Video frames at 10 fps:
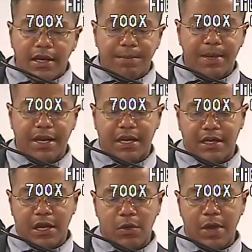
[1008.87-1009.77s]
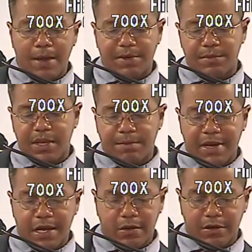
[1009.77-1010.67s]
depending on who happened to be in
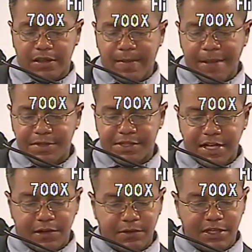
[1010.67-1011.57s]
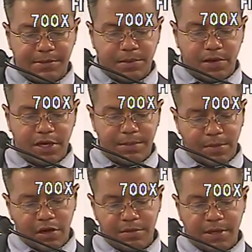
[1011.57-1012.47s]
power. The Baptists generally supported
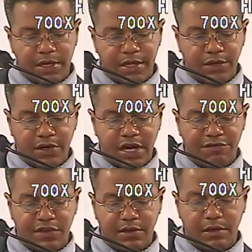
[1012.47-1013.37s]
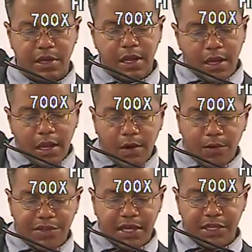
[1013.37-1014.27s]
Parliament in their conflict
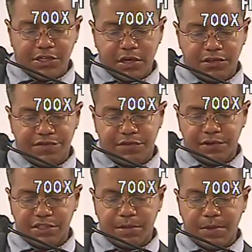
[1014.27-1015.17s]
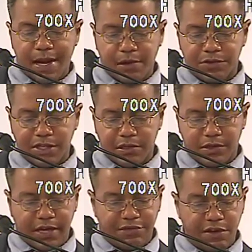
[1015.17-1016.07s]
with King Charles I. Some radicals,
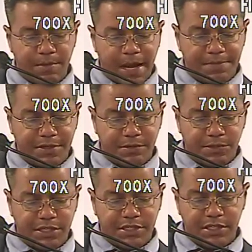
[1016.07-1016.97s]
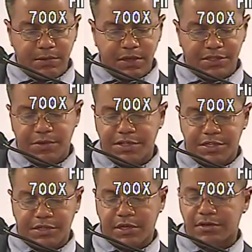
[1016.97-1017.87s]
including a few Baptists, resisted the
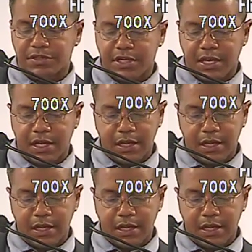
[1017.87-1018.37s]
restoration of Charles II